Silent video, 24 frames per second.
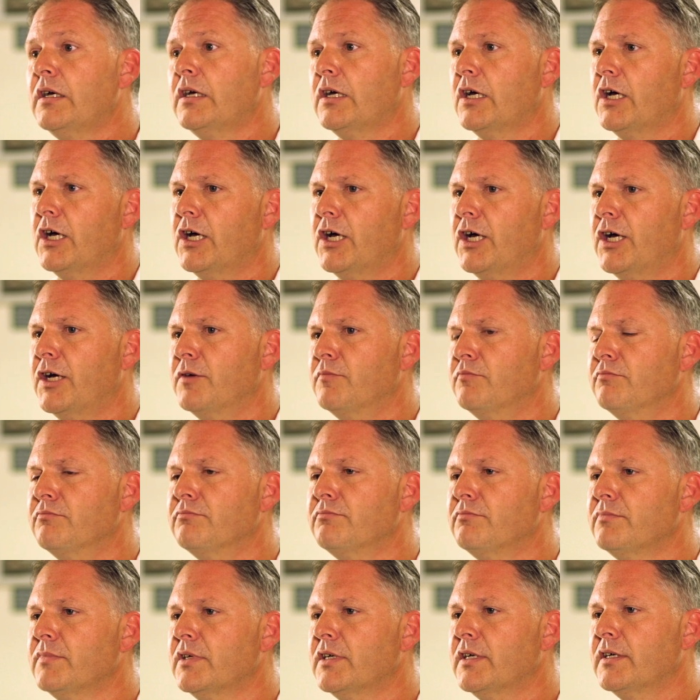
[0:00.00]
but
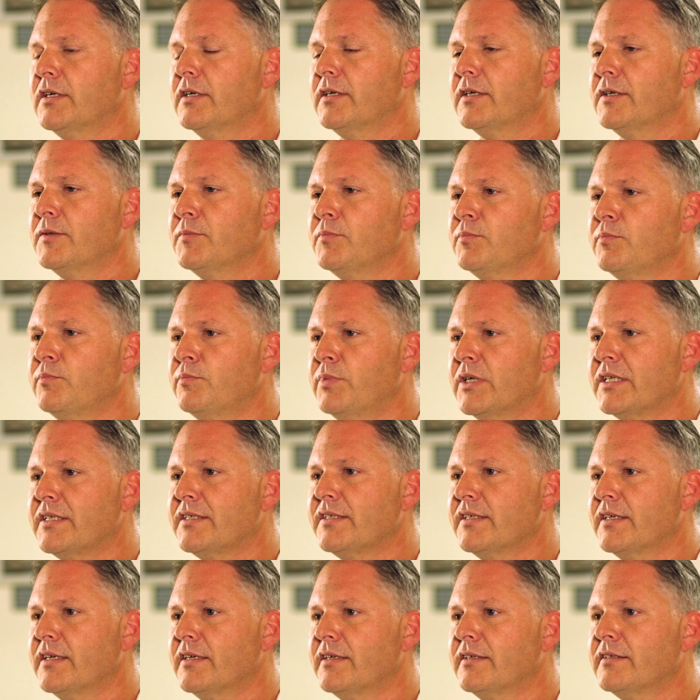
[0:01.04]

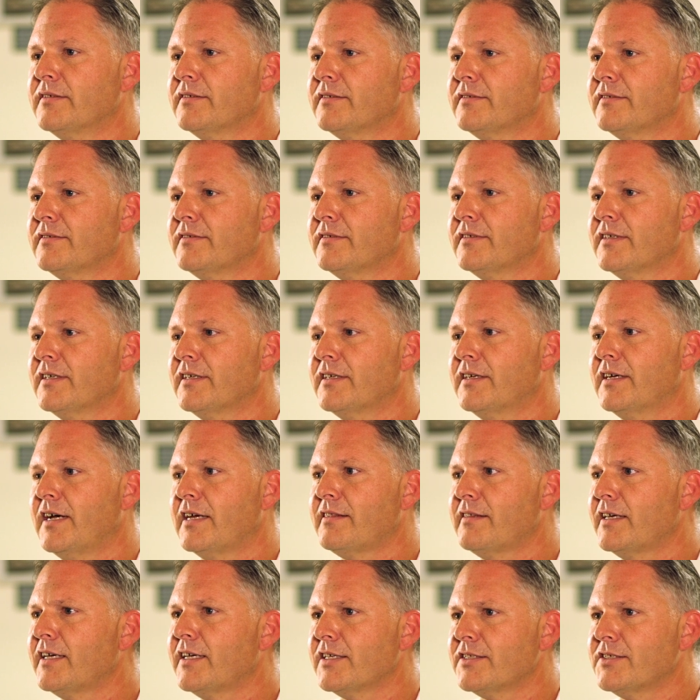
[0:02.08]
I
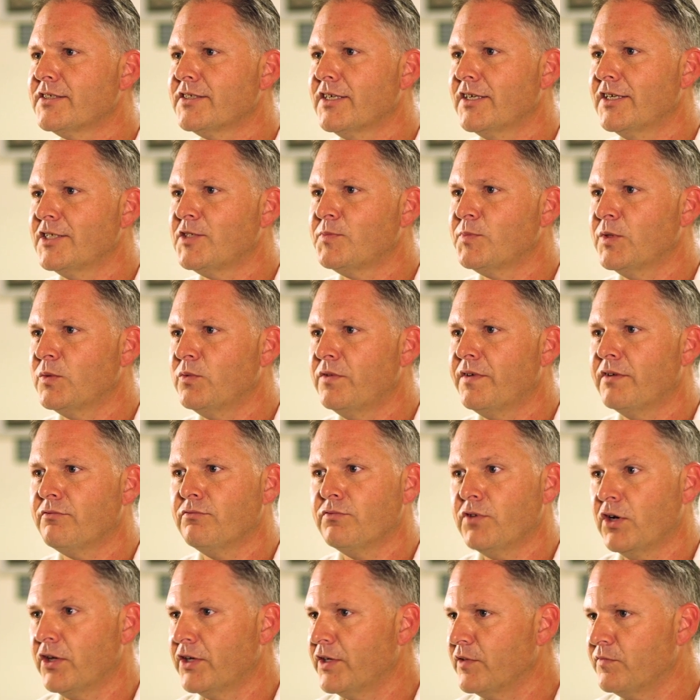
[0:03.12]
think we've had
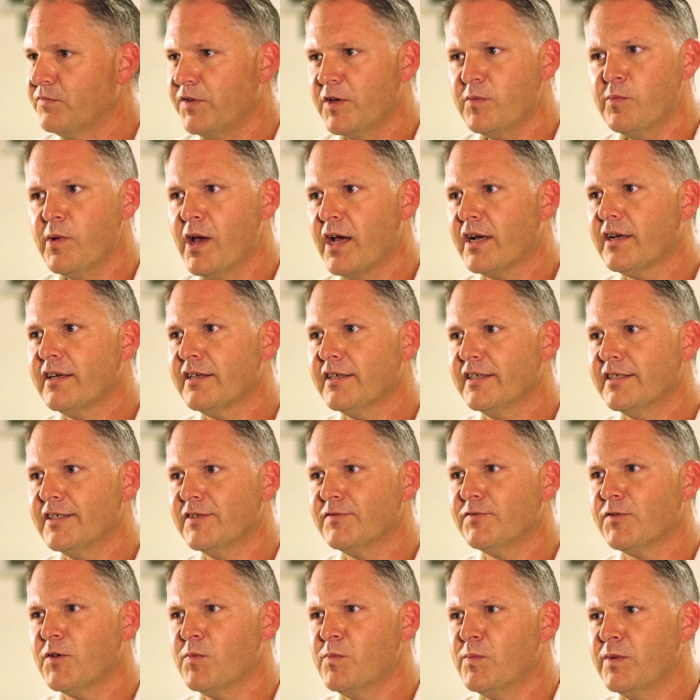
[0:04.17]
really good feedback
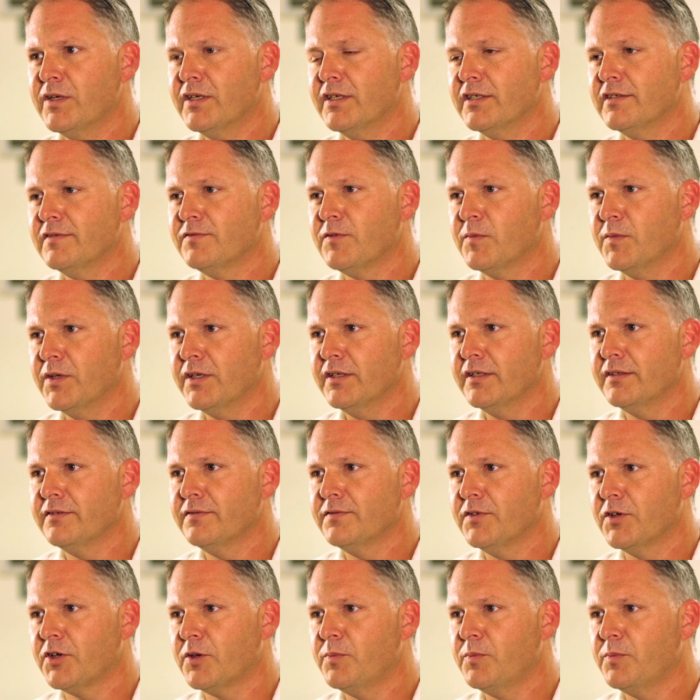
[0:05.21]
from the